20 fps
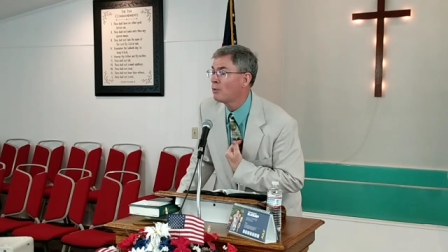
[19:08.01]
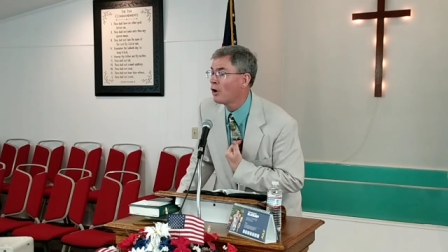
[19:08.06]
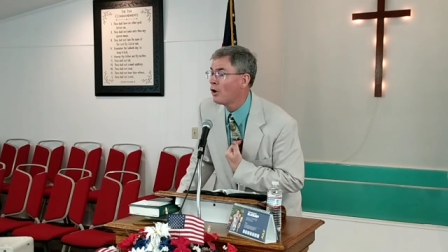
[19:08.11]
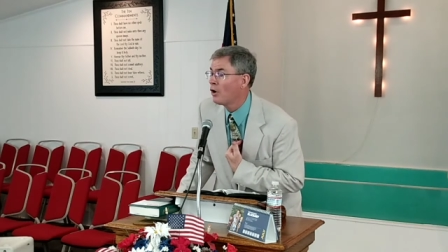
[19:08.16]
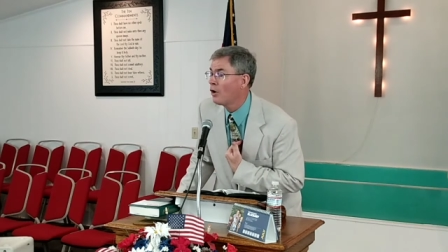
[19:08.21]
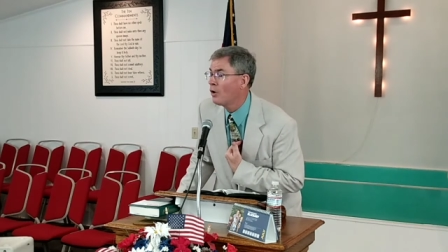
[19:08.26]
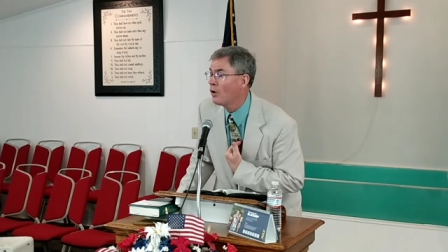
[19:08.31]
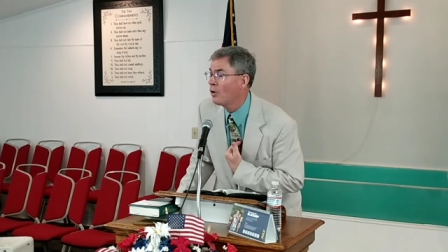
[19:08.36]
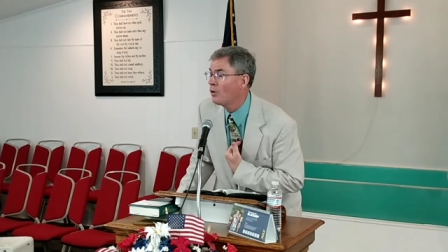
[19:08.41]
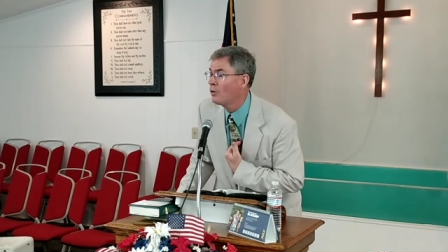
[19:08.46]

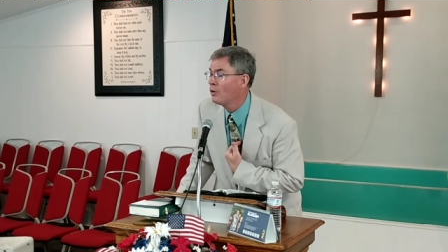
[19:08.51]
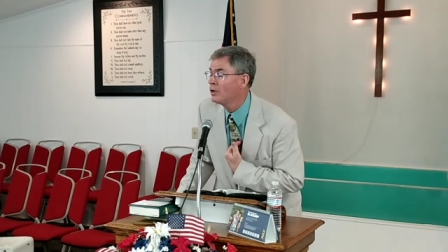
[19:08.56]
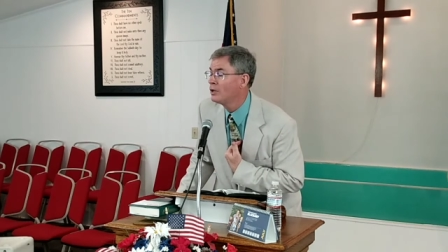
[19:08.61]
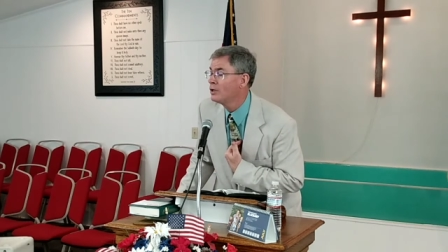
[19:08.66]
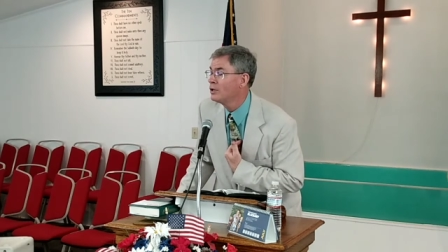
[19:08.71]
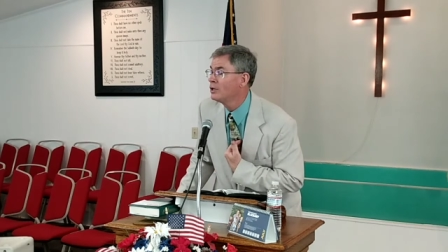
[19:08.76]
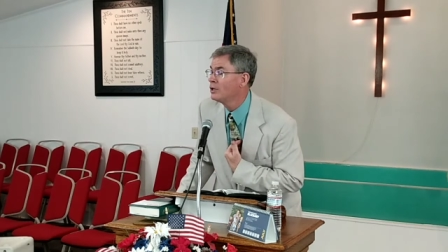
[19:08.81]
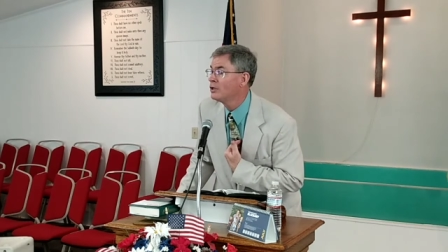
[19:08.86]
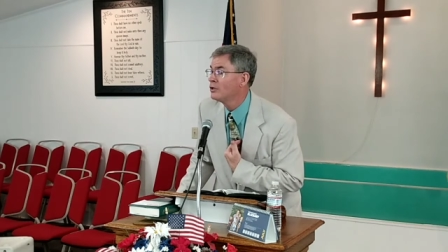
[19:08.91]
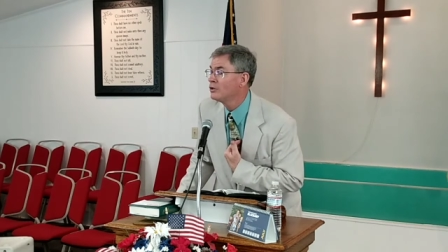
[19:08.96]
Paul,
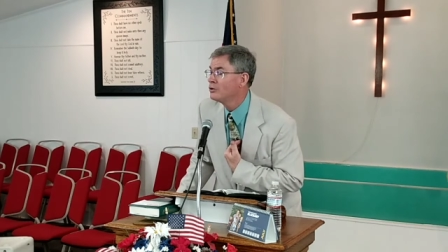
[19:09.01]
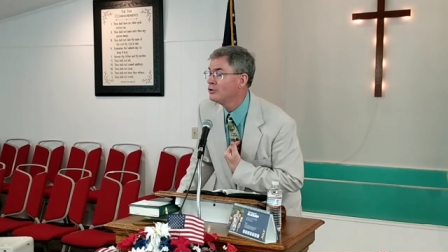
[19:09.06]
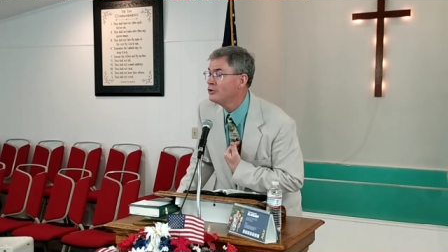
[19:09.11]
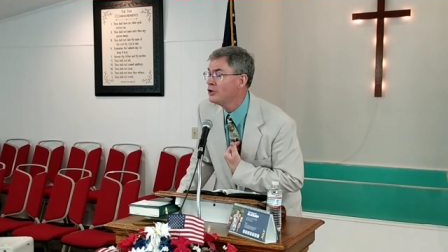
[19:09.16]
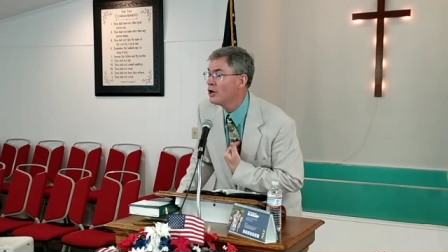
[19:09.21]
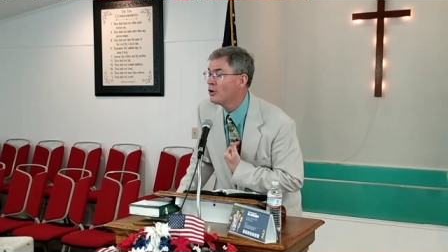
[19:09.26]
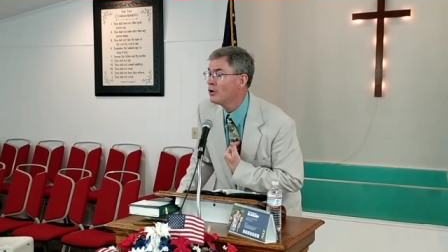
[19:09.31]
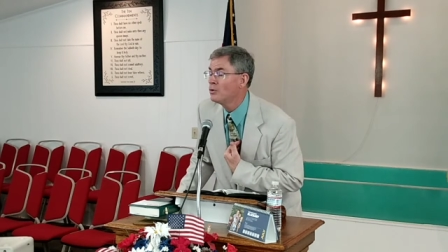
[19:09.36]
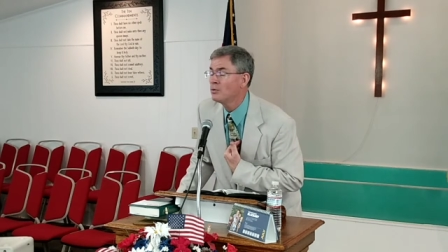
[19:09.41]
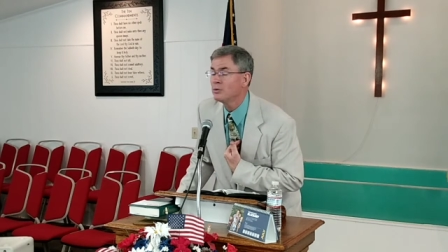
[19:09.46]

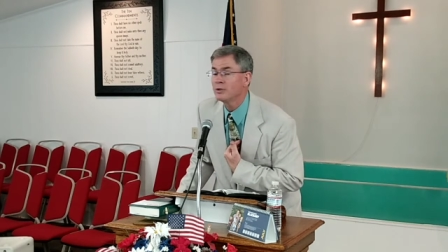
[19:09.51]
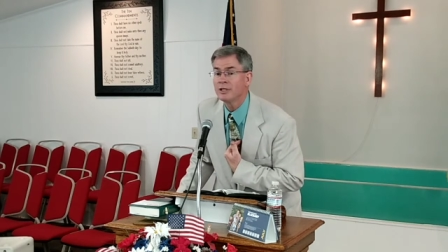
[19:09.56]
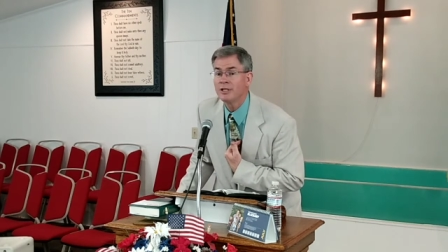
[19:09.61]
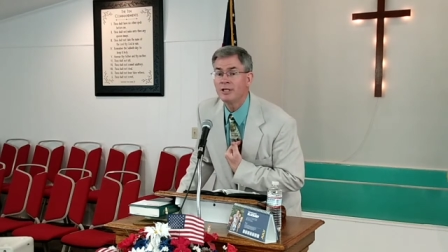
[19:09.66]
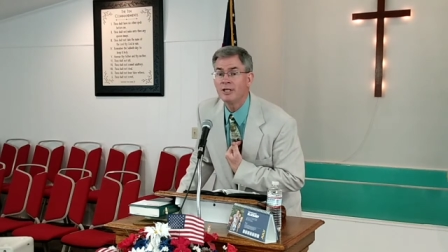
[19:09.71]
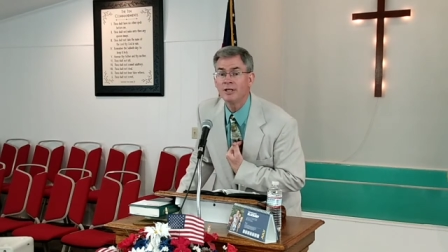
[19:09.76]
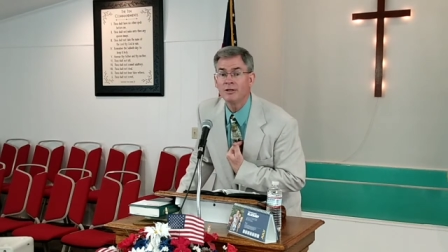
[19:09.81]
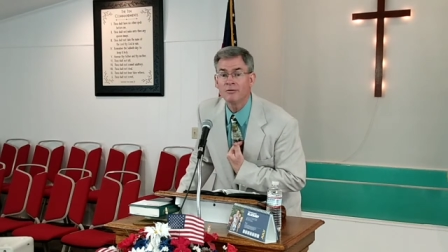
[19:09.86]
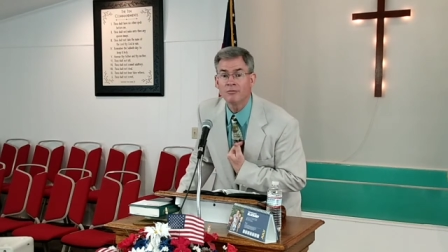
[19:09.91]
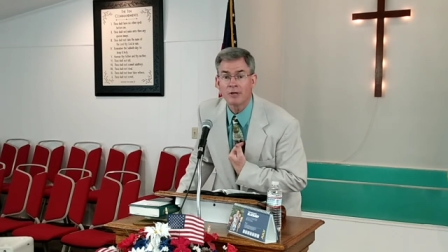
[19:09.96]
don't
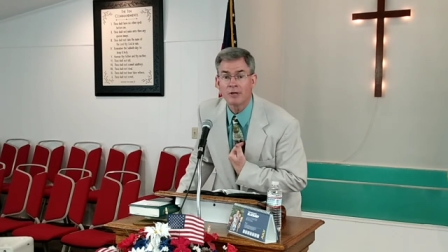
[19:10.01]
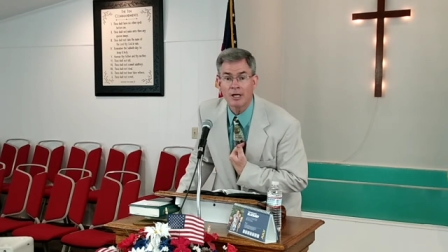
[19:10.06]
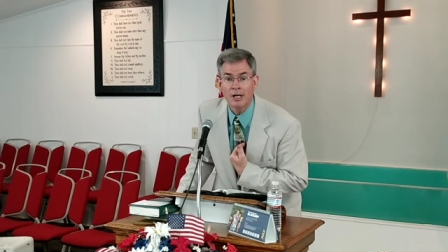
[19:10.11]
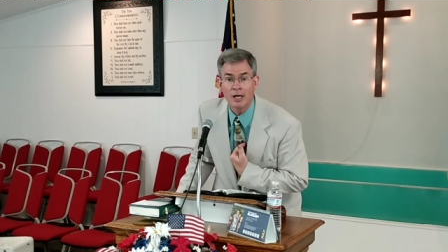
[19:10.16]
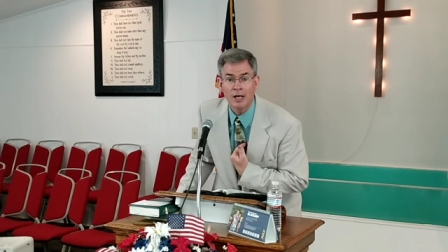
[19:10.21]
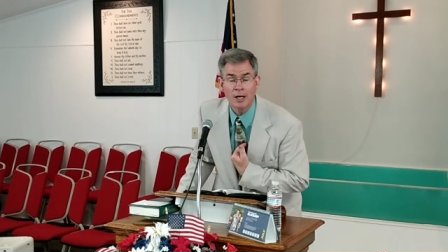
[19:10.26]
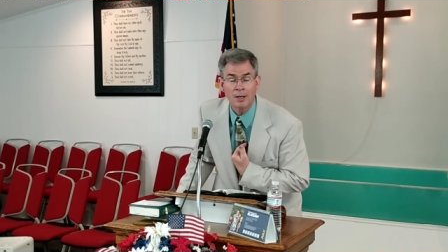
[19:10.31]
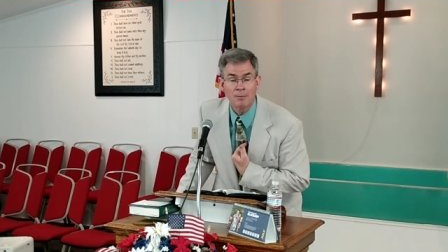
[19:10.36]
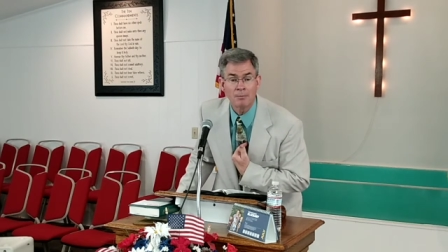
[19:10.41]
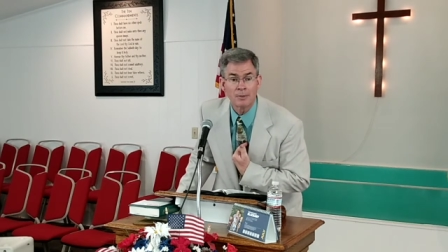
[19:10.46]
give
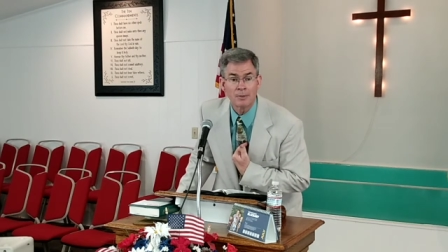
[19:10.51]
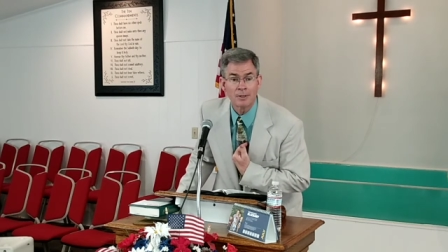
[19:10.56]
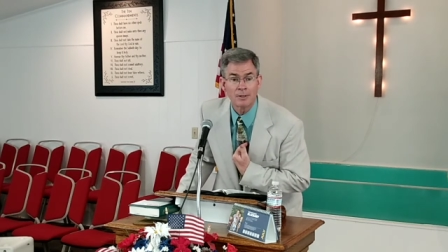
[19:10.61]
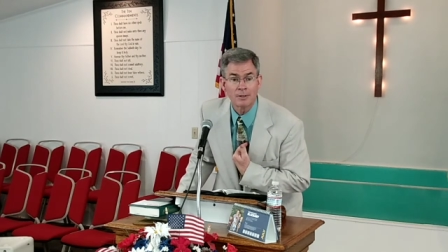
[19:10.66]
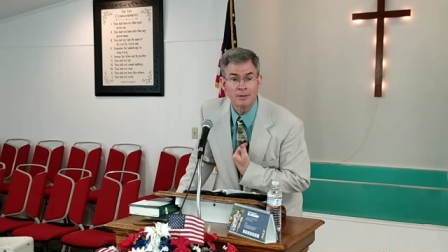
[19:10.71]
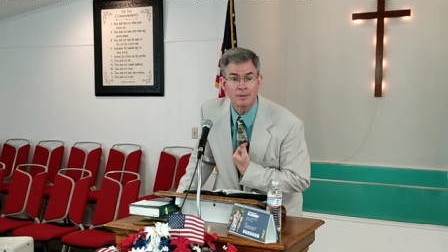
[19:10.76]
up.